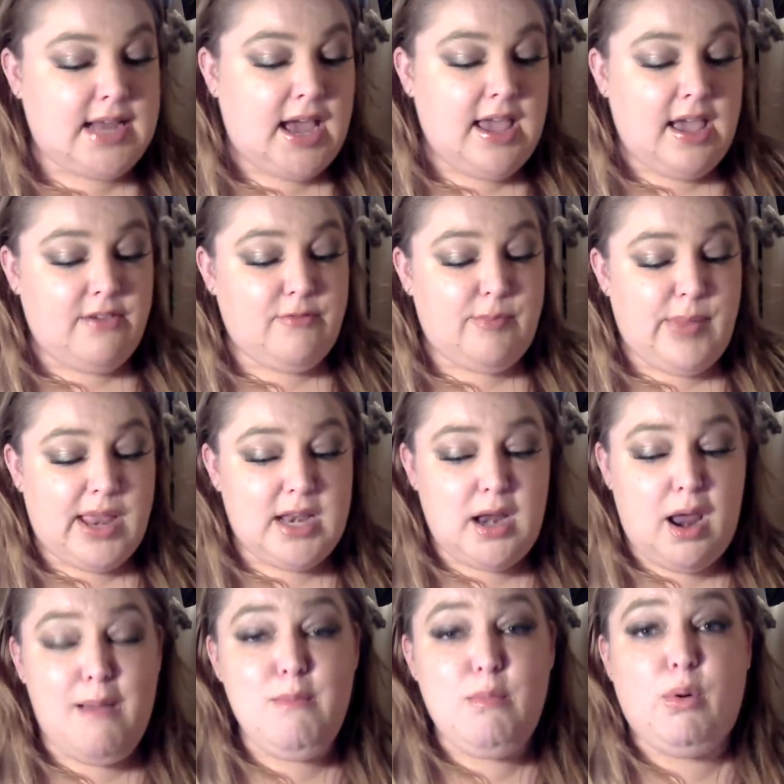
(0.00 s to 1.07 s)
I have been
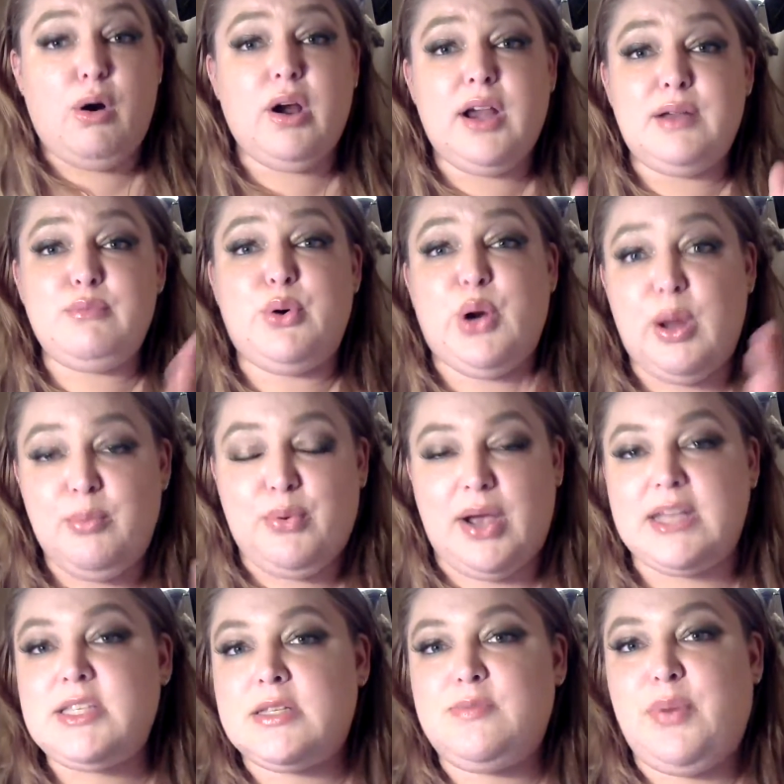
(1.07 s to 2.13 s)
more and more
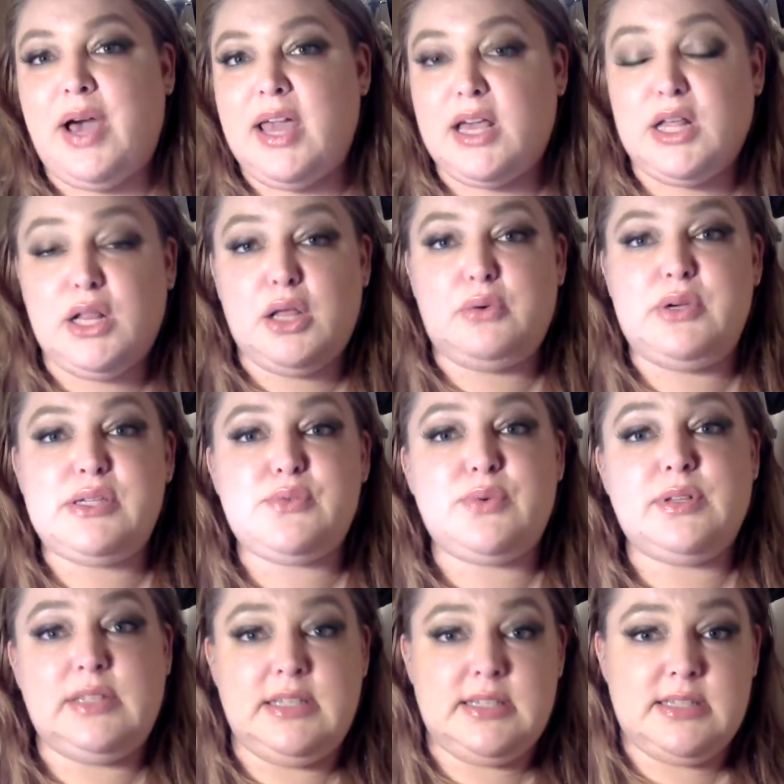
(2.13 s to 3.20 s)
impressed by Chloe's
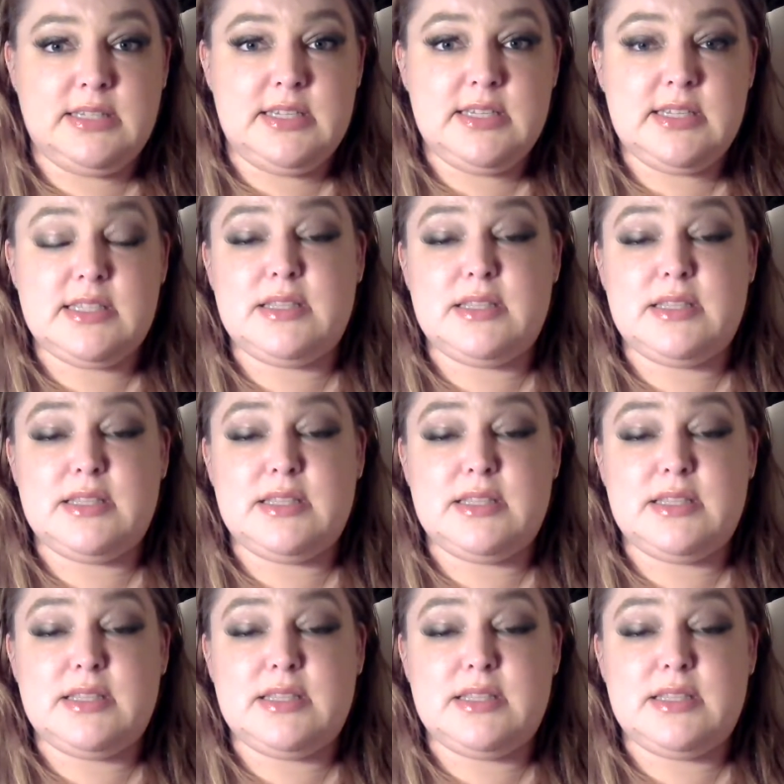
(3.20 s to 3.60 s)
releases,